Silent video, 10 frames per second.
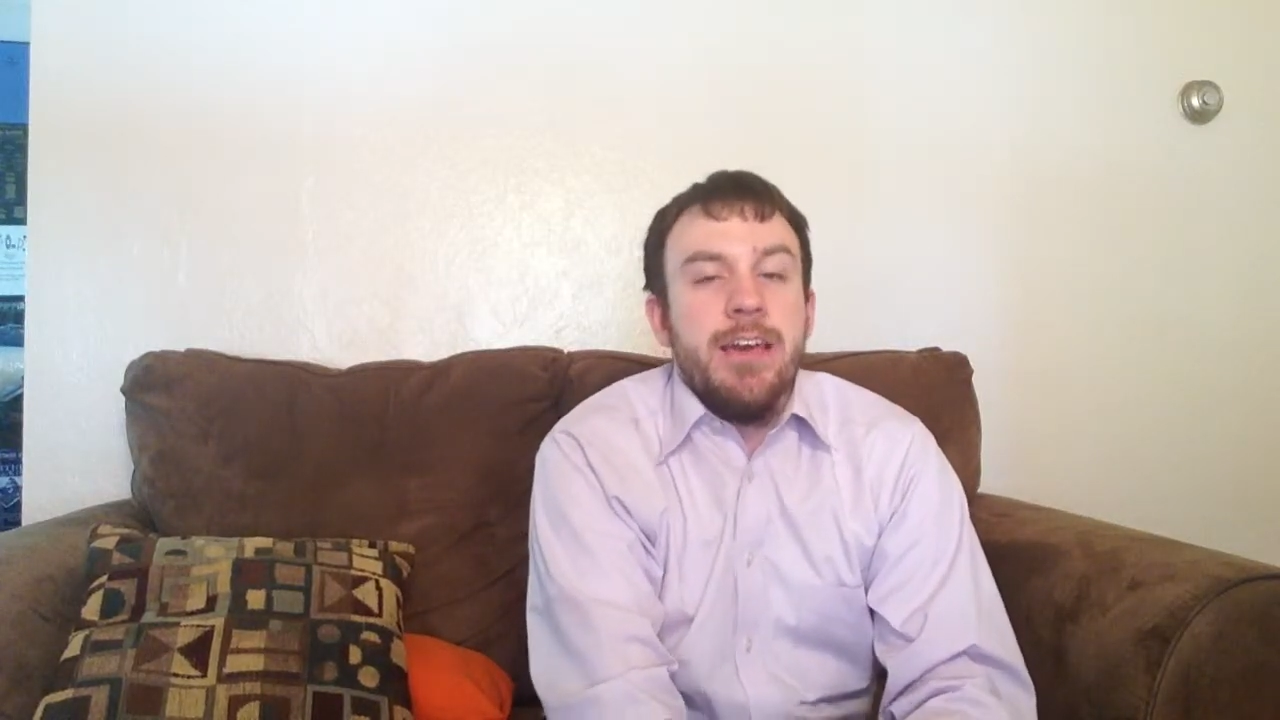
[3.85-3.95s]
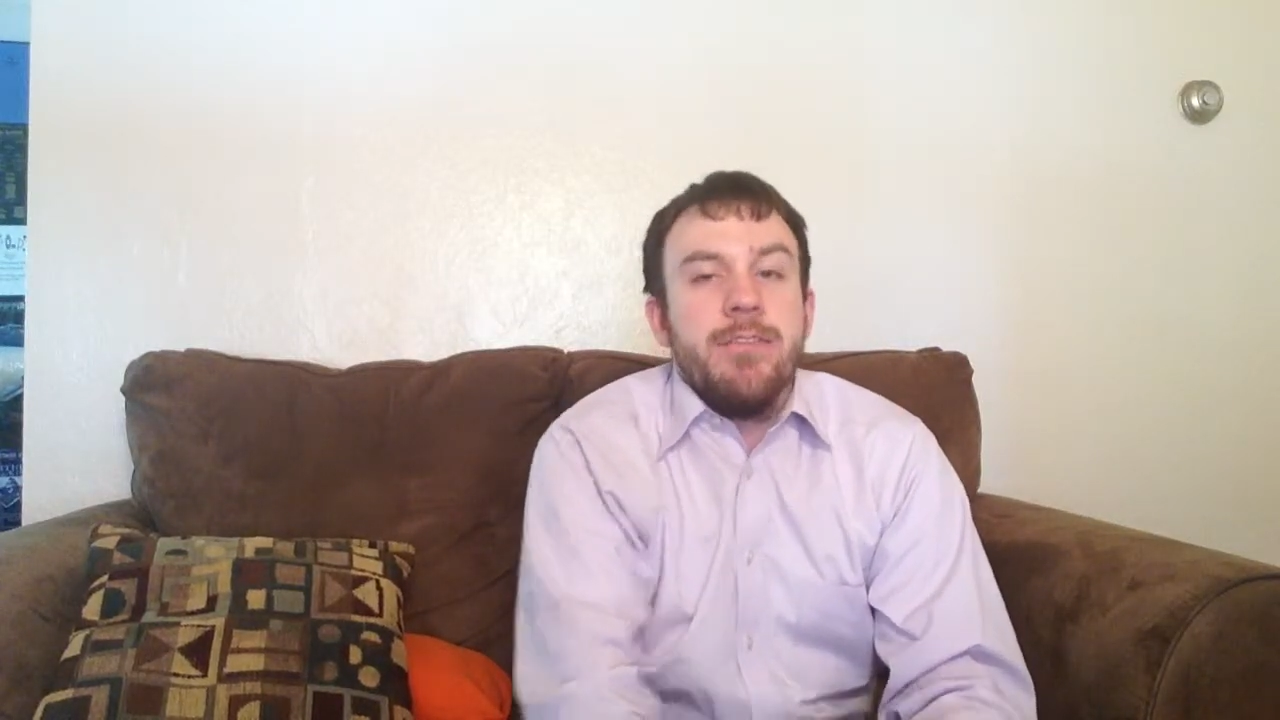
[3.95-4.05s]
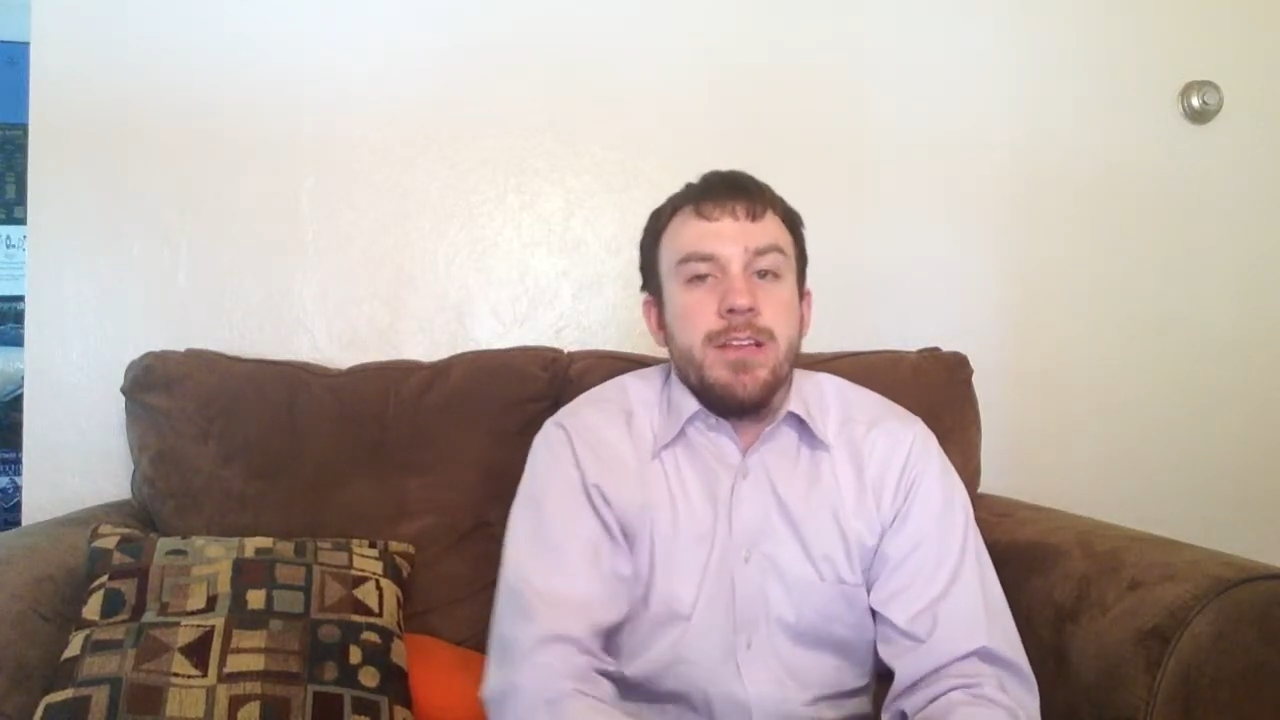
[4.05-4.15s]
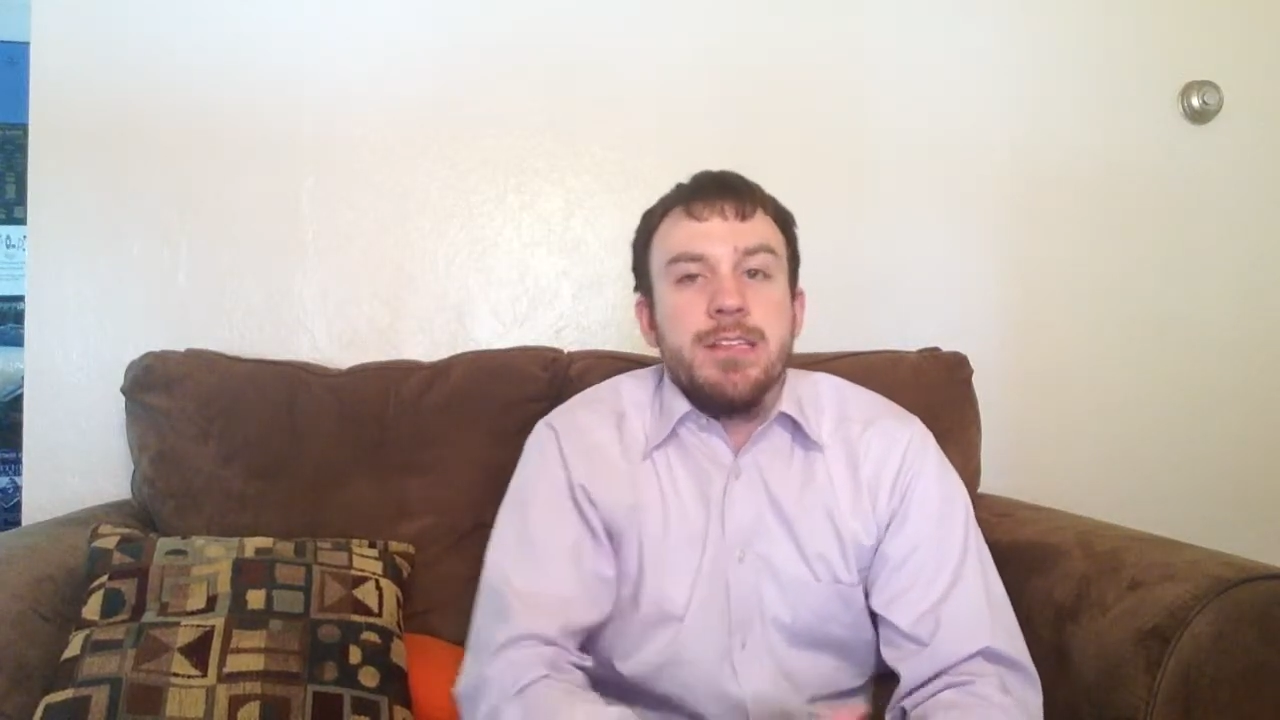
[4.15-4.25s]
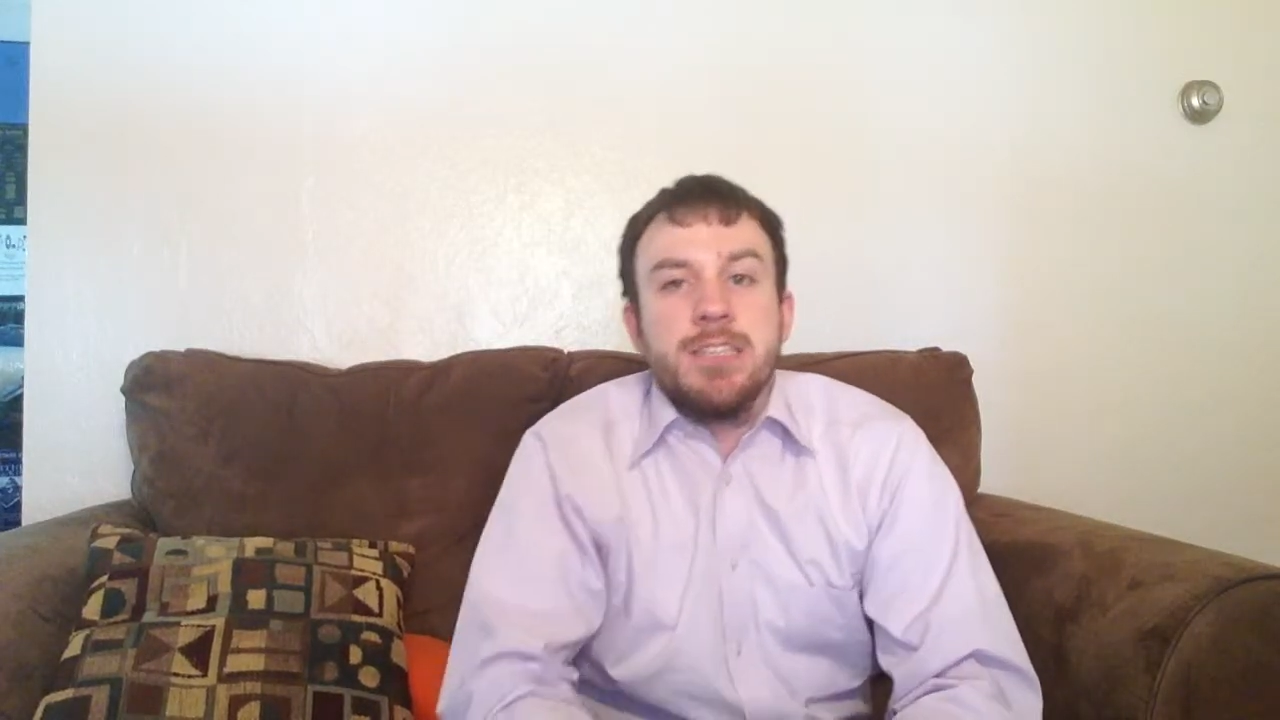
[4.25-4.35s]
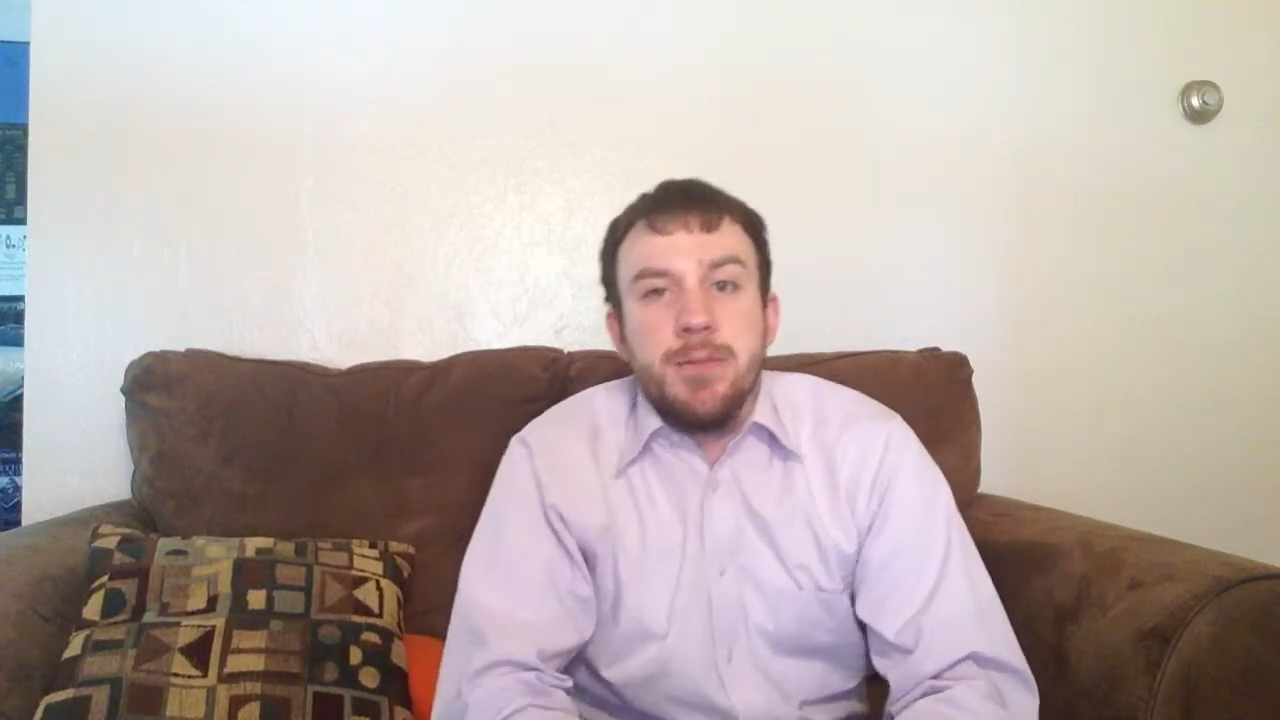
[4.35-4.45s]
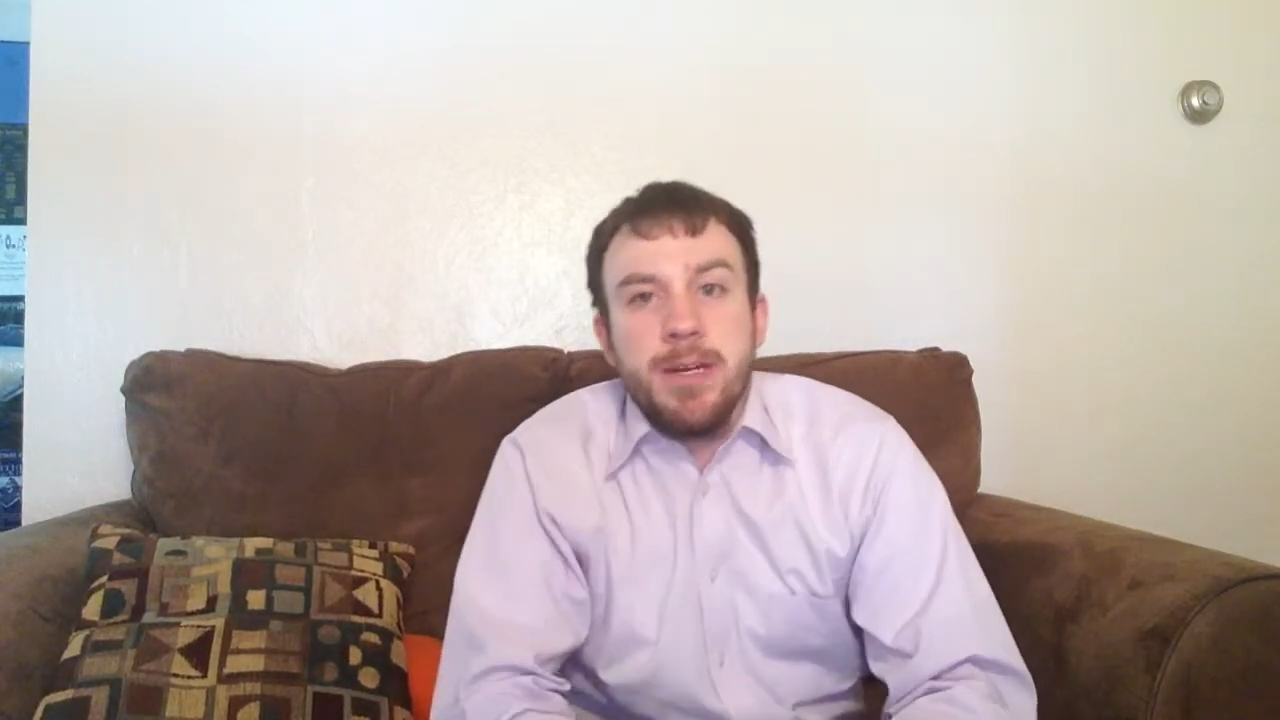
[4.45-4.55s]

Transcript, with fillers: If you listen to